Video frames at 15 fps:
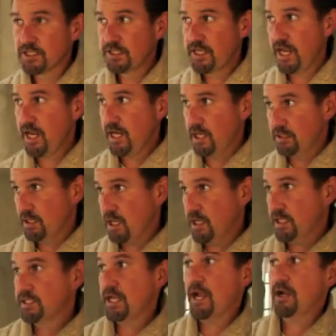Today
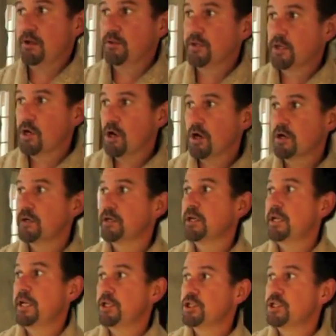Alana's out in the garden
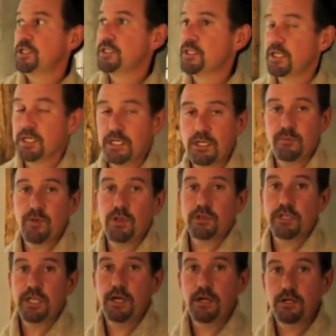and she's digging up all
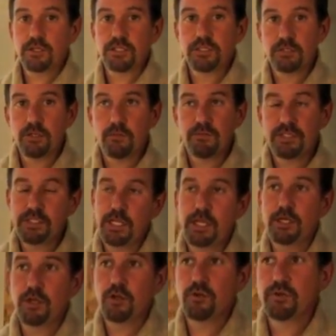the carrots,
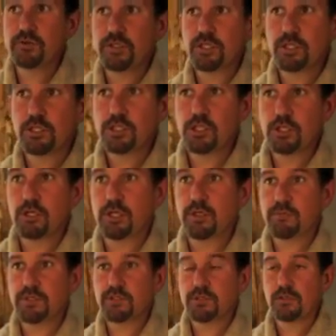potatoes,
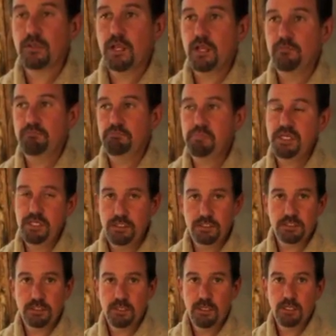turnips, and
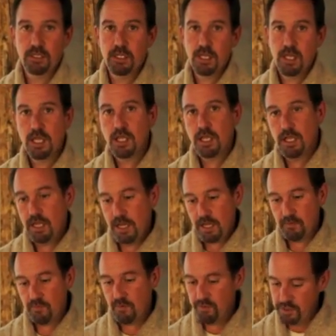beets.
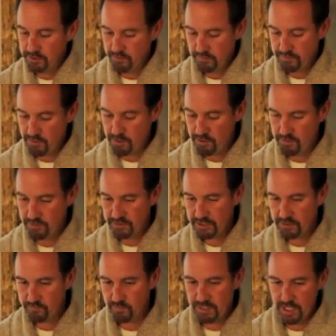And what we do with those
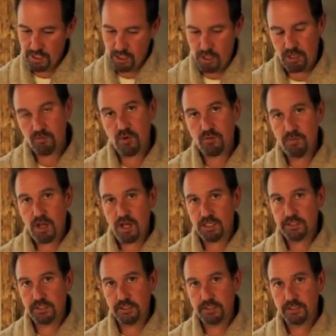is we get cardboard
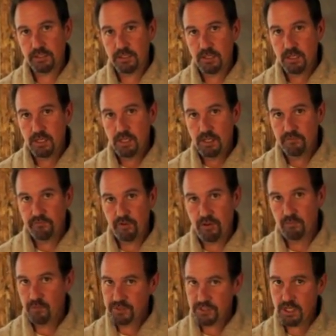boxes,
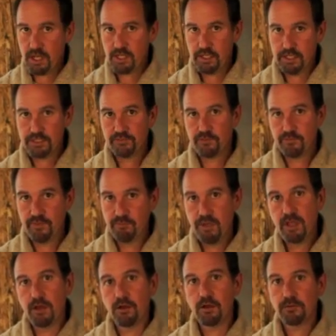fill them with sawdust from the
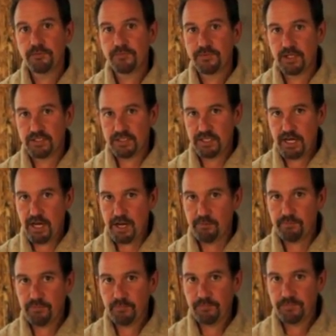mill that's
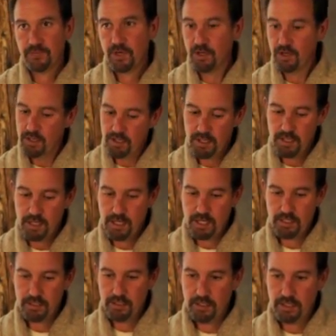damp,
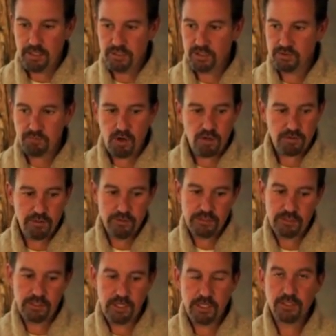and just park those
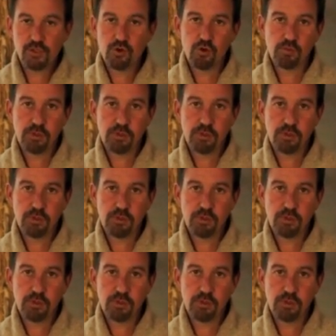in a nice cool